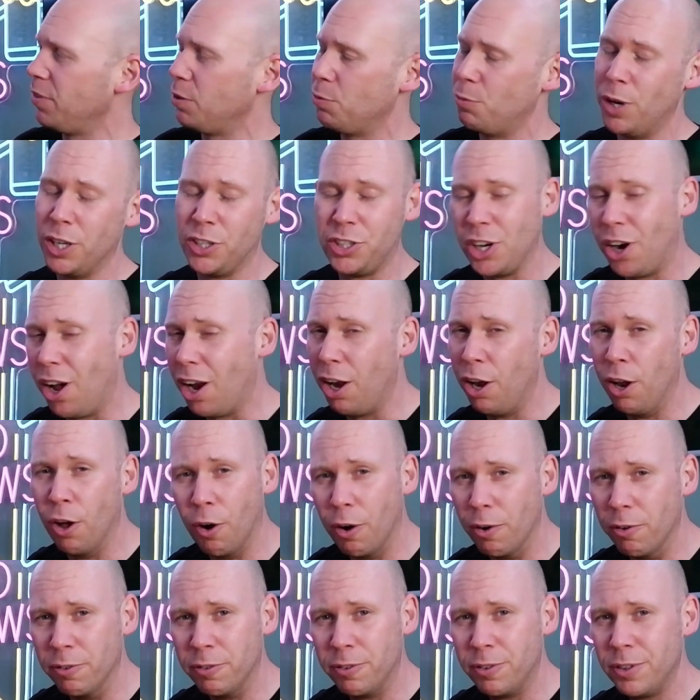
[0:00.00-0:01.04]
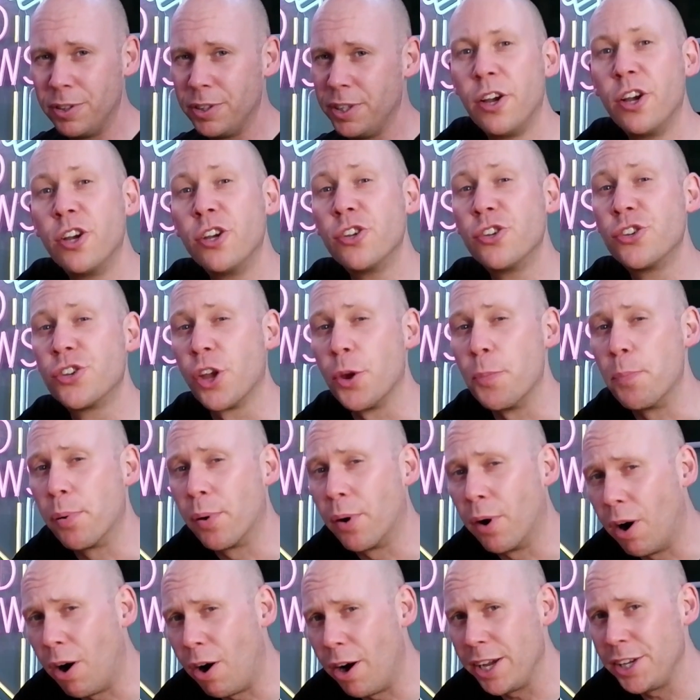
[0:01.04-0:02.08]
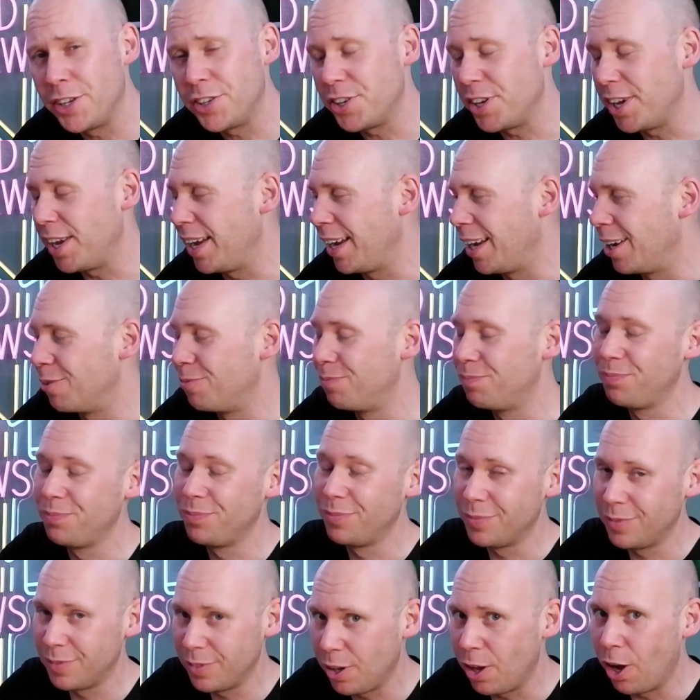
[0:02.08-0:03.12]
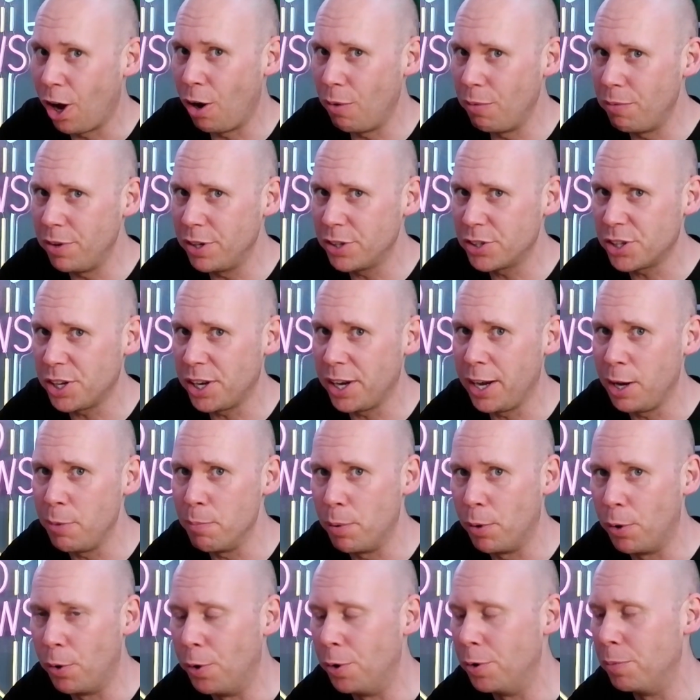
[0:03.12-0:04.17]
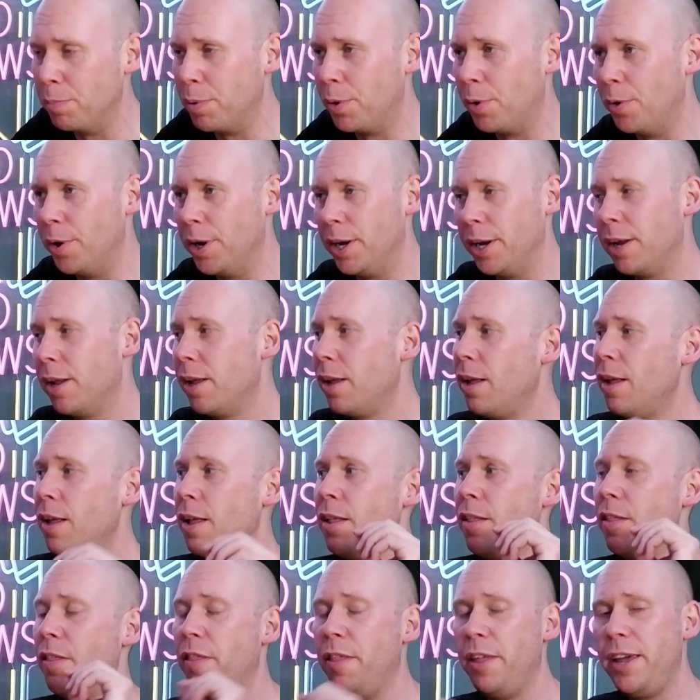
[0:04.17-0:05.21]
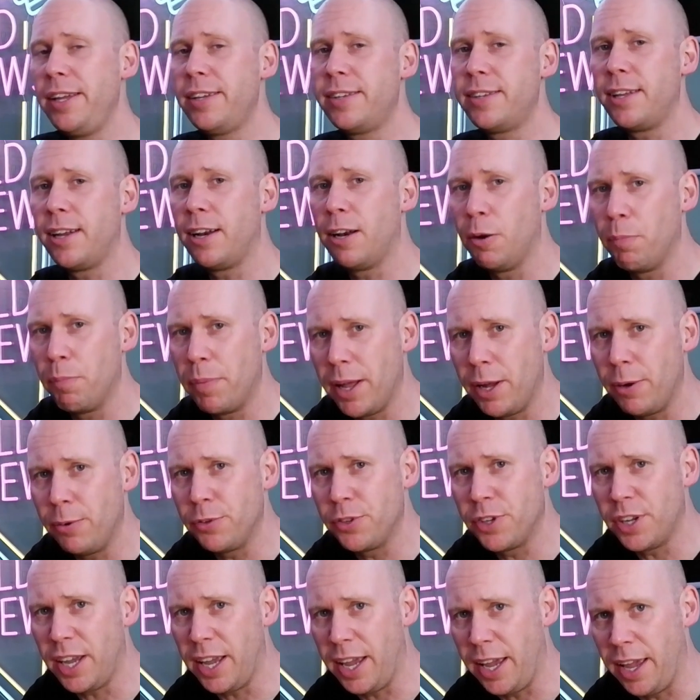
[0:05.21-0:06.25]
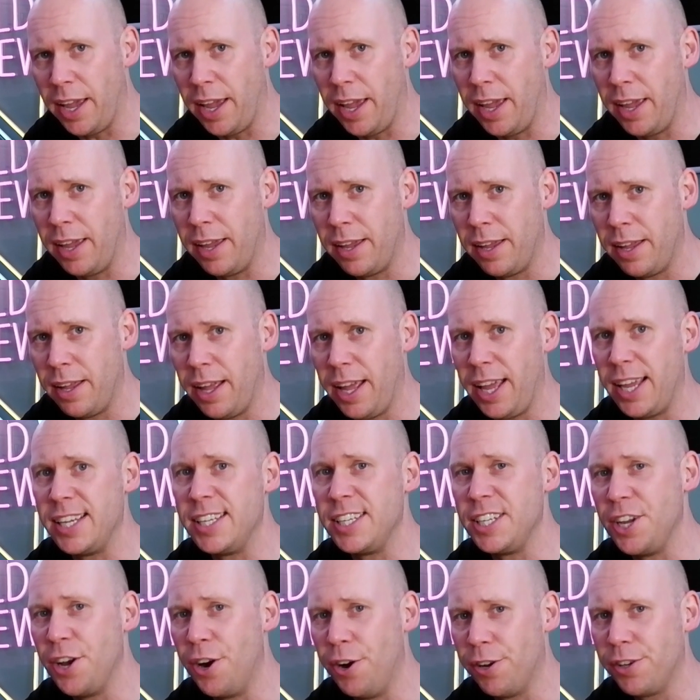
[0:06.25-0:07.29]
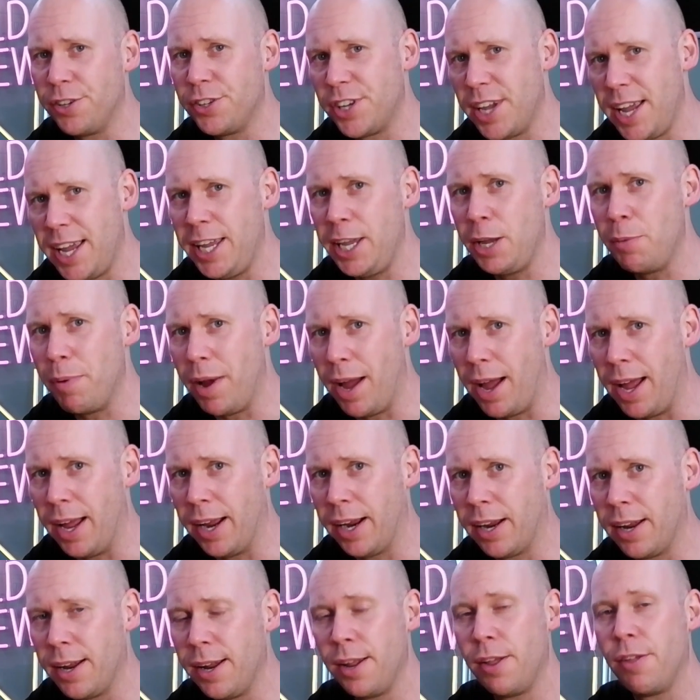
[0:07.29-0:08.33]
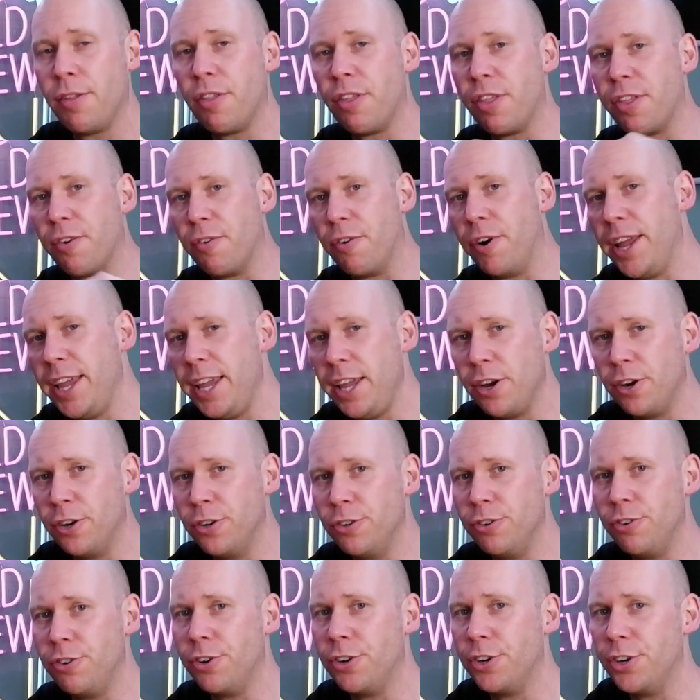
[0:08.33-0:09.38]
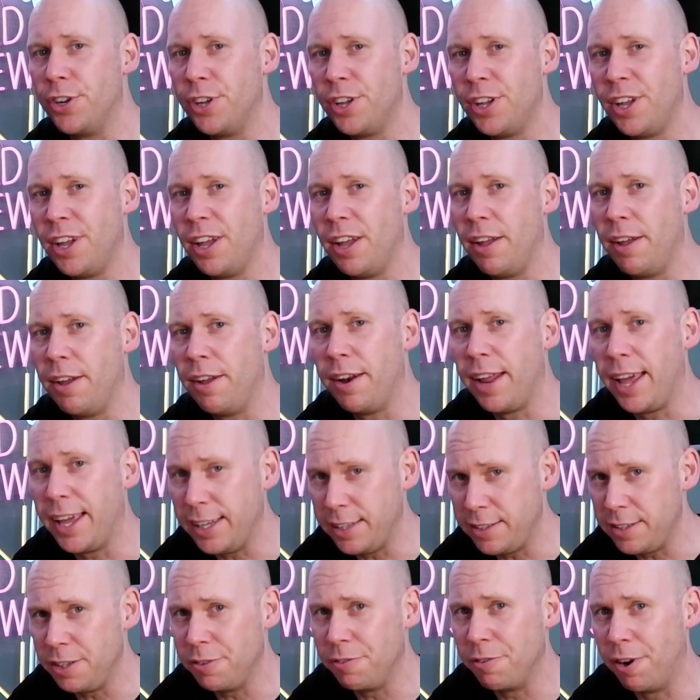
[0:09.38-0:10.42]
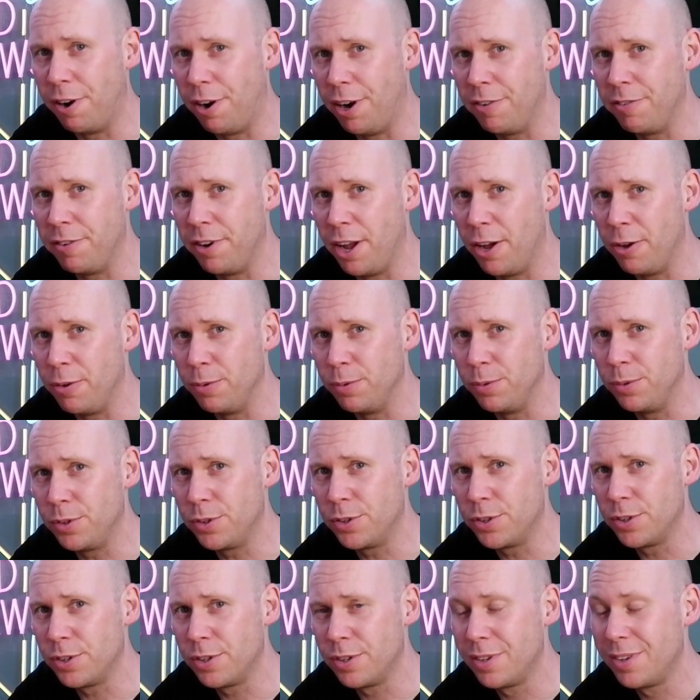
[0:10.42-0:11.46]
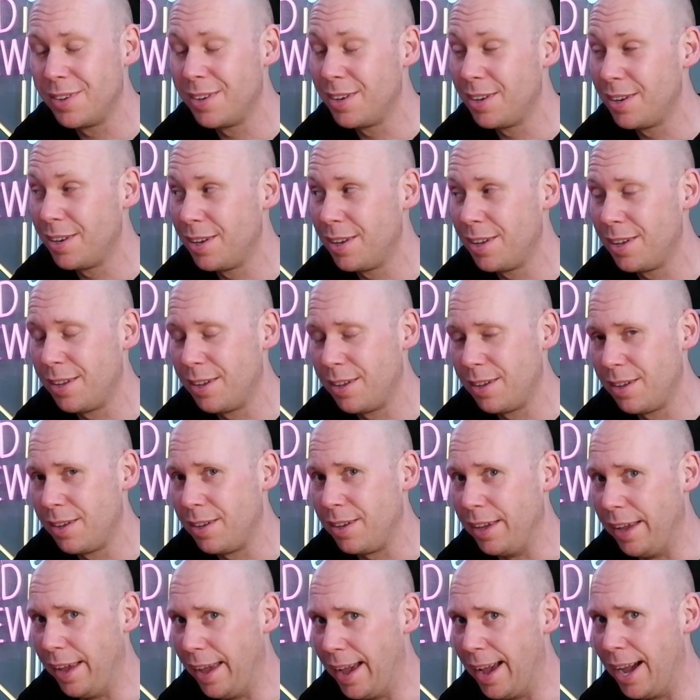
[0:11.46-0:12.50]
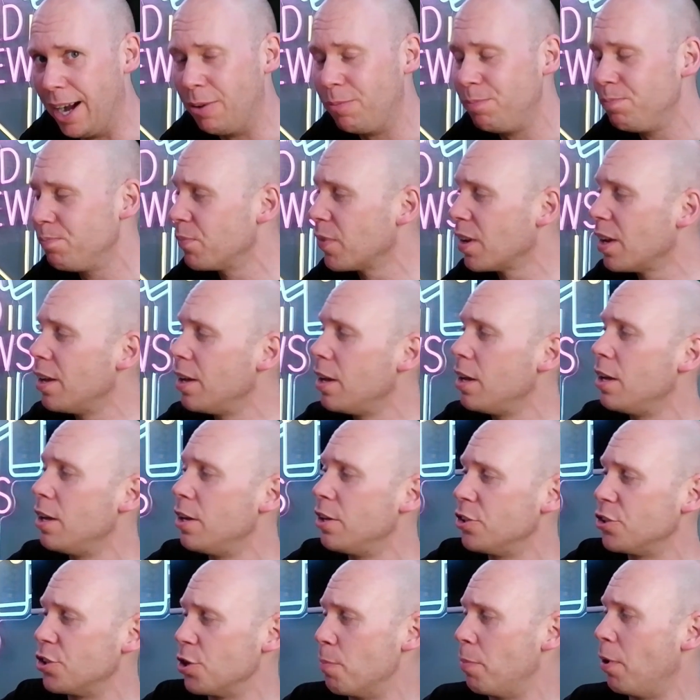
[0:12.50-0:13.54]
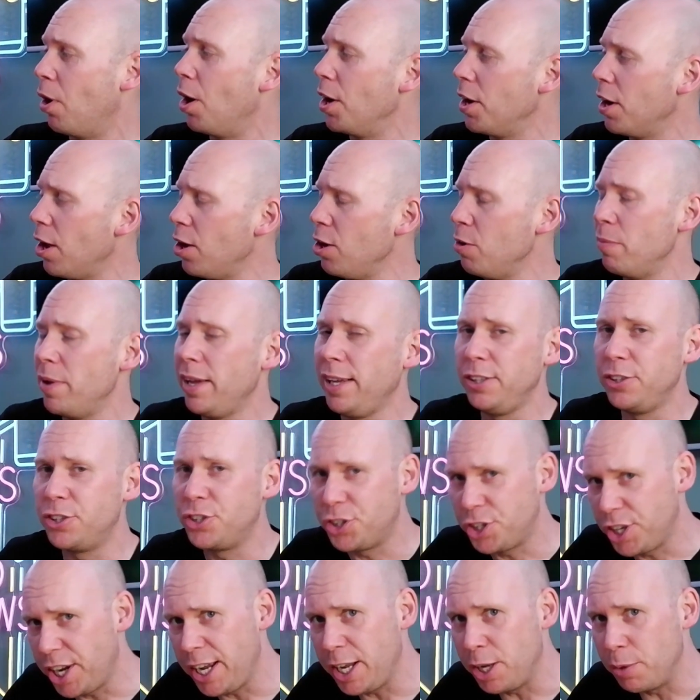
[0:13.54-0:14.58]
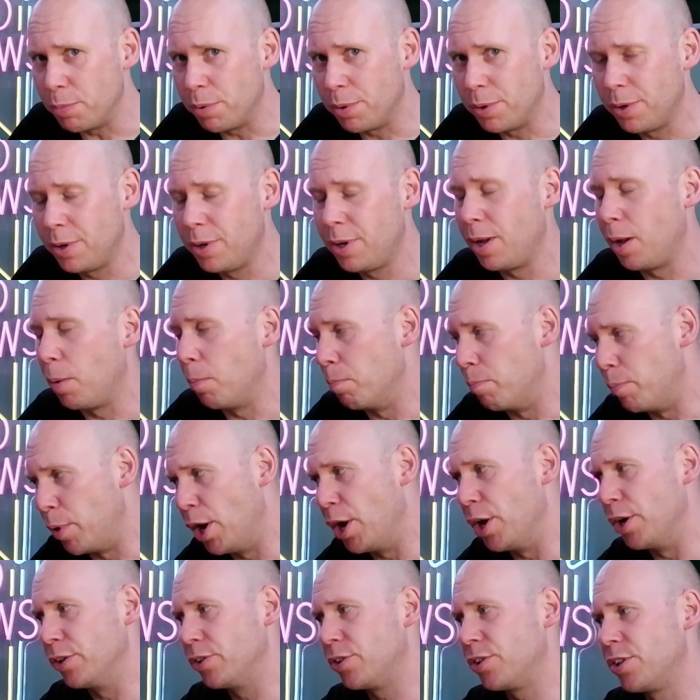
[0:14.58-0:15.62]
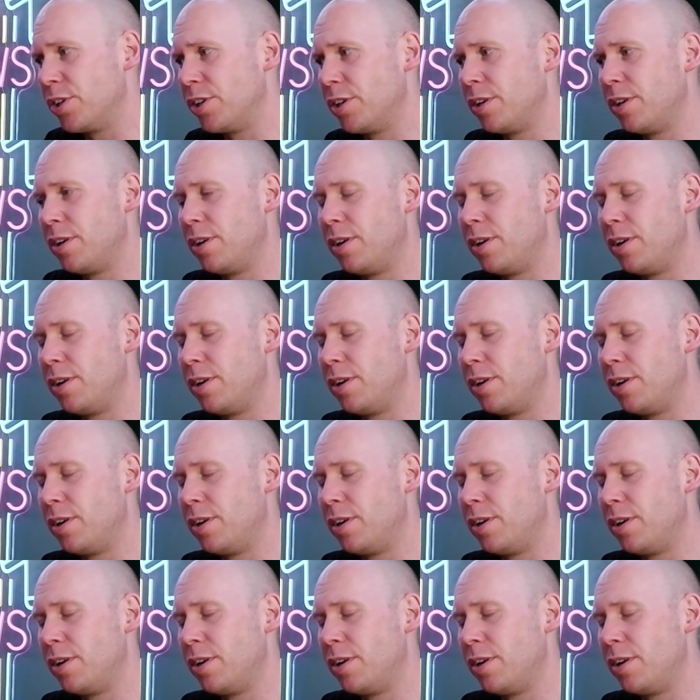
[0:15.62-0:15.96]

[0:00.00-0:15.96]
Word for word: which I love? So pricing, obviously an important point. This little belter here is gonna set you back 385 notes. Yeah, so by no means cheap, but